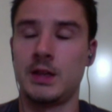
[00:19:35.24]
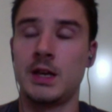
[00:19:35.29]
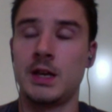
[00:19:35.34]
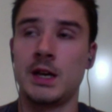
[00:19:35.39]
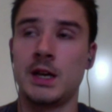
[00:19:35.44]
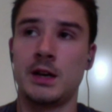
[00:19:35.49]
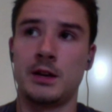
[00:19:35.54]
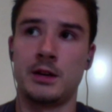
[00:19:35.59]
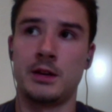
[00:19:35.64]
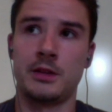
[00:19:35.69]

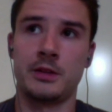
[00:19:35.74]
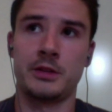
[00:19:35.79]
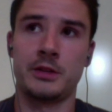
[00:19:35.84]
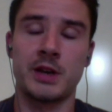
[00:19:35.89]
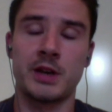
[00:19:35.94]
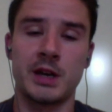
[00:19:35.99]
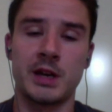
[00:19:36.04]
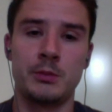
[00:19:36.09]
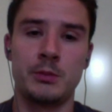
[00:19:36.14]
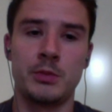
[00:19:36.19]
Yeah, at
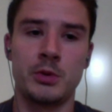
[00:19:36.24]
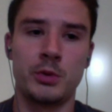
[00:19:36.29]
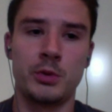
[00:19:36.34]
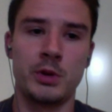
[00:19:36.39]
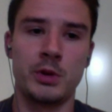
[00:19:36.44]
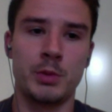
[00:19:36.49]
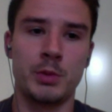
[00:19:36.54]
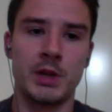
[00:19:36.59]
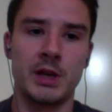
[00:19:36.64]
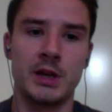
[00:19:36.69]
the time that
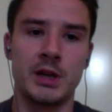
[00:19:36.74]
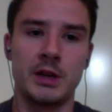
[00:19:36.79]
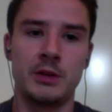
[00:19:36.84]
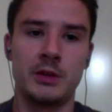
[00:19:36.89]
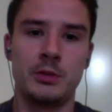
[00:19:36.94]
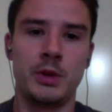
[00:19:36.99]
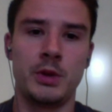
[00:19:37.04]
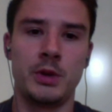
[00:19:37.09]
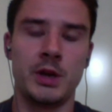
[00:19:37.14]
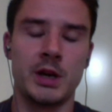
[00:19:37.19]
we
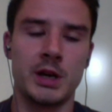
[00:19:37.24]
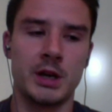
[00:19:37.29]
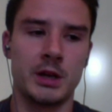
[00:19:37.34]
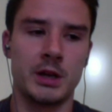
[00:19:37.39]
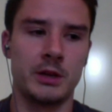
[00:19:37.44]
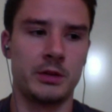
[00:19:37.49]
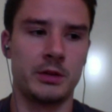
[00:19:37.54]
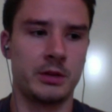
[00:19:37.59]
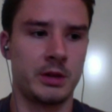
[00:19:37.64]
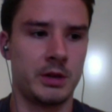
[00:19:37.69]
applied, we
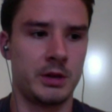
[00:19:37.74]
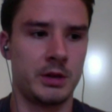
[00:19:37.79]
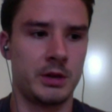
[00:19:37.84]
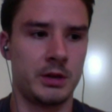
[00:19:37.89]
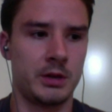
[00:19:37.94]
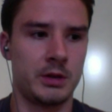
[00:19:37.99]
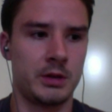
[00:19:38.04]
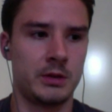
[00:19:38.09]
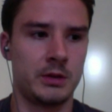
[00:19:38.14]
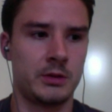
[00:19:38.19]
had
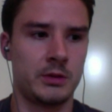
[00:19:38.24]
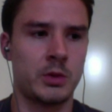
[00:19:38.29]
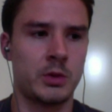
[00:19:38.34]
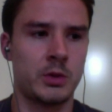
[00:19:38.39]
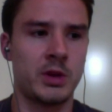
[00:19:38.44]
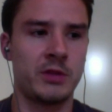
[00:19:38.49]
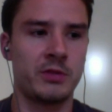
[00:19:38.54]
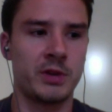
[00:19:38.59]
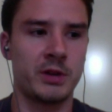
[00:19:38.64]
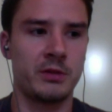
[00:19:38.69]
uh,
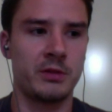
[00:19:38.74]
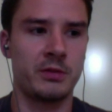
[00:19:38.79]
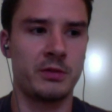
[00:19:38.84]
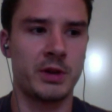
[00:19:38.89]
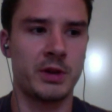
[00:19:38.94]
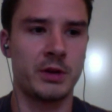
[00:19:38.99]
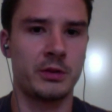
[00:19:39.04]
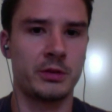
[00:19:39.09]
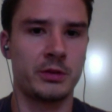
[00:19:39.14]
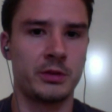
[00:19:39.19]

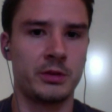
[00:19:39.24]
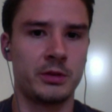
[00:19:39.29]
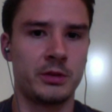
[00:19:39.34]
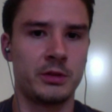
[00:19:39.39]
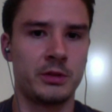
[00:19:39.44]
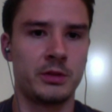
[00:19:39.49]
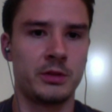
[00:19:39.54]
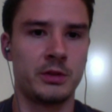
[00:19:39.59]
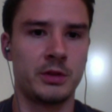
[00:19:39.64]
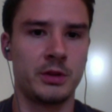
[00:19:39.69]

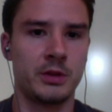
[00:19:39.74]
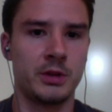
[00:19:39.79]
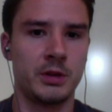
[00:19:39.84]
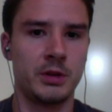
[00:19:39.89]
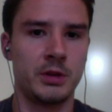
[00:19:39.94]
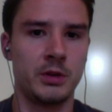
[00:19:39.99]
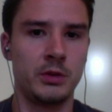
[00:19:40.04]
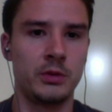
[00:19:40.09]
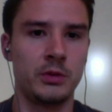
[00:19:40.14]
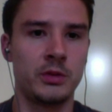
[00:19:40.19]
25,000
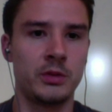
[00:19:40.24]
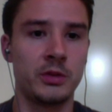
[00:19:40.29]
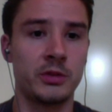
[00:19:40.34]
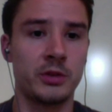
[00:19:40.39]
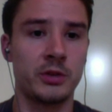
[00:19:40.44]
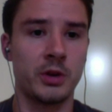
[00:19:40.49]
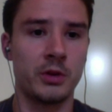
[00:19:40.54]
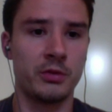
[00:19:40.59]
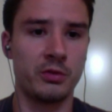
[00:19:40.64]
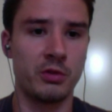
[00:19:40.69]

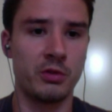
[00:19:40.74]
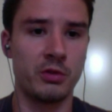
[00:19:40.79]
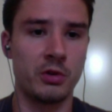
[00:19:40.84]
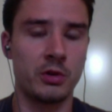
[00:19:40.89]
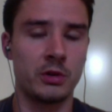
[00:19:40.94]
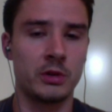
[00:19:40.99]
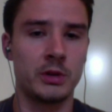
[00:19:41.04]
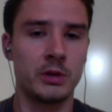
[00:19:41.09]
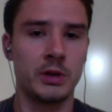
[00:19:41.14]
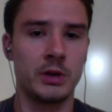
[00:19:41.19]
users
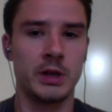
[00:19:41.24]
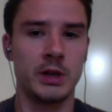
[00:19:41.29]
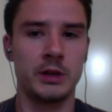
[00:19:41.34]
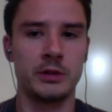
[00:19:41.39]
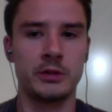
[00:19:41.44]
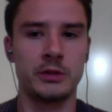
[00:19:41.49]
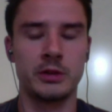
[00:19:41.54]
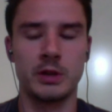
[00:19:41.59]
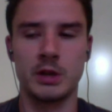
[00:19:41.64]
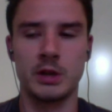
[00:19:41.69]
overall
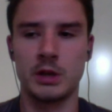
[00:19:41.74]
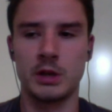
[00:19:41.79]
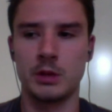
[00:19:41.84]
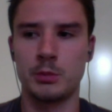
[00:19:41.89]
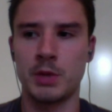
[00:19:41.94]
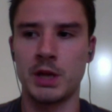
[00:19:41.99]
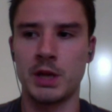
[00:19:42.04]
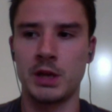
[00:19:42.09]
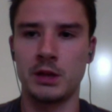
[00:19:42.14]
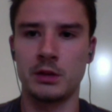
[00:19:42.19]
and uh,
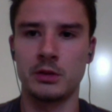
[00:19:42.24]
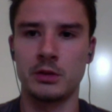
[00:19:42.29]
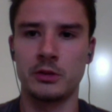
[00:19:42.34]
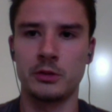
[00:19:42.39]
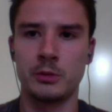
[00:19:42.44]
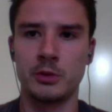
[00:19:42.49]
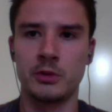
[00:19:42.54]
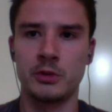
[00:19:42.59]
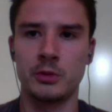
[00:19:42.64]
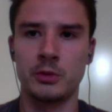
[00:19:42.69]
paying
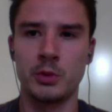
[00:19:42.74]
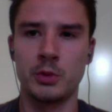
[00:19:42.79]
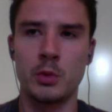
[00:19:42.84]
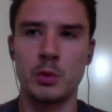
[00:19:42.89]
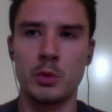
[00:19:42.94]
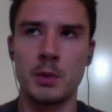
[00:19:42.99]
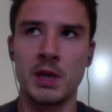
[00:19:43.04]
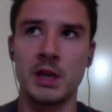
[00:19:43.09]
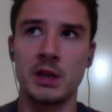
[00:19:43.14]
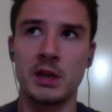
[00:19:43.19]
customers. We
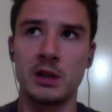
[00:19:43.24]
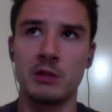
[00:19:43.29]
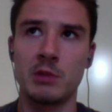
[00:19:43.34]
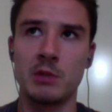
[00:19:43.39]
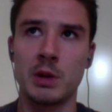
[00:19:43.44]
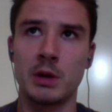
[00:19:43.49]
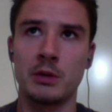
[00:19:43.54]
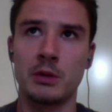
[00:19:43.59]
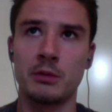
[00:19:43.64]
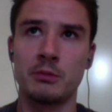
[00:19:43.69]
were making
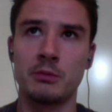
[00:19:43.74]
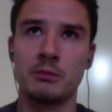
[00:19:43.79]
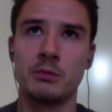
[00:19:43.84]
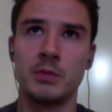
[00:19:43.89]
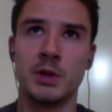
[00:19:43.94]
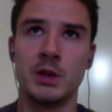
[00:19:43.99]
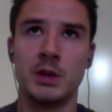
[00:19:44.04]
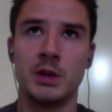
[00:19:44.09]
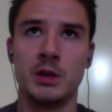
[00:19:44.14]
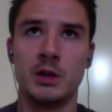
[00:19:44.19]
about